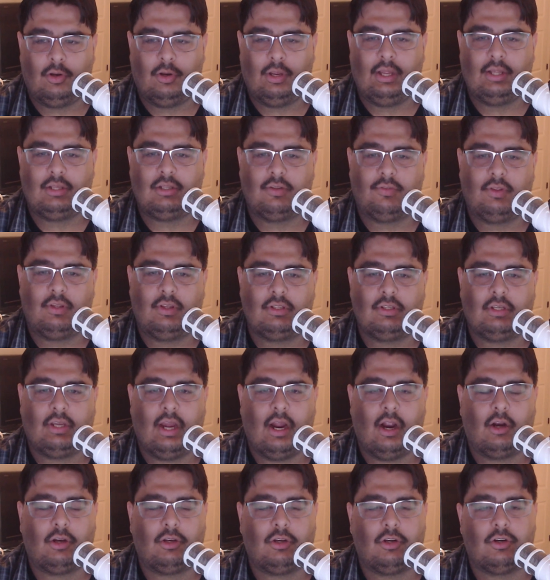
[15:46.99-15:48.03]
each of these
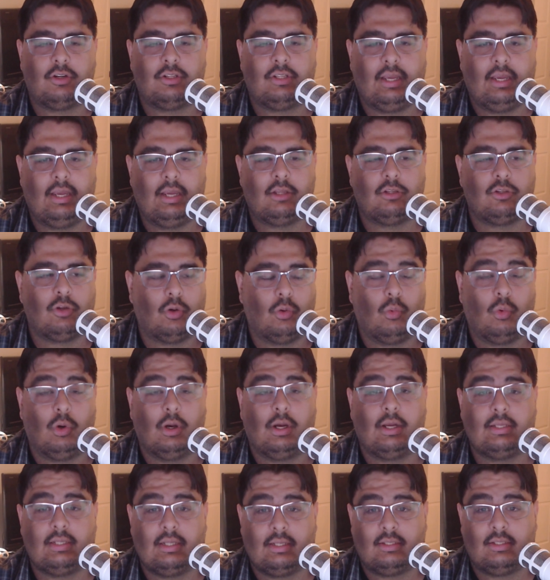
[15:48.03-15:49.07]
characters is or
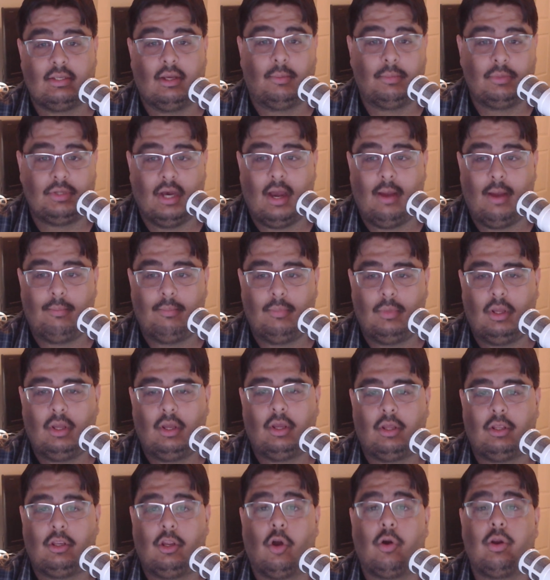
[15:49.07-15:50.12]
was at some time.
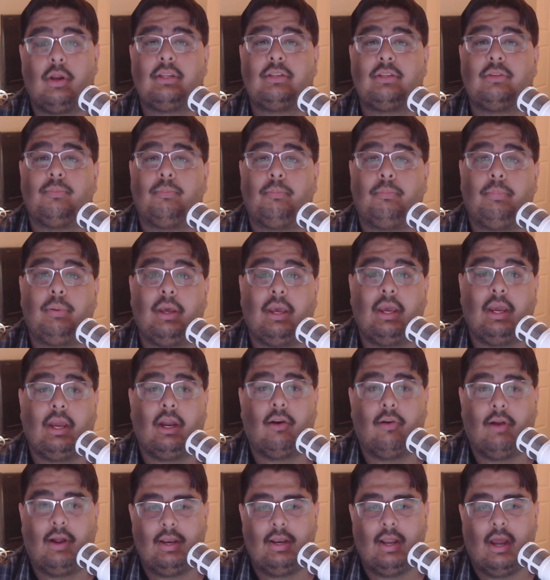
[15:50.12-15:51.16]
Yoda is big
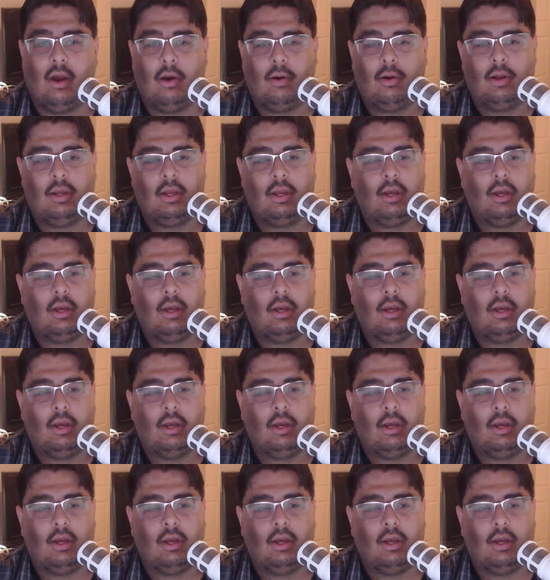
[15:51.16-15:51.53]
right now.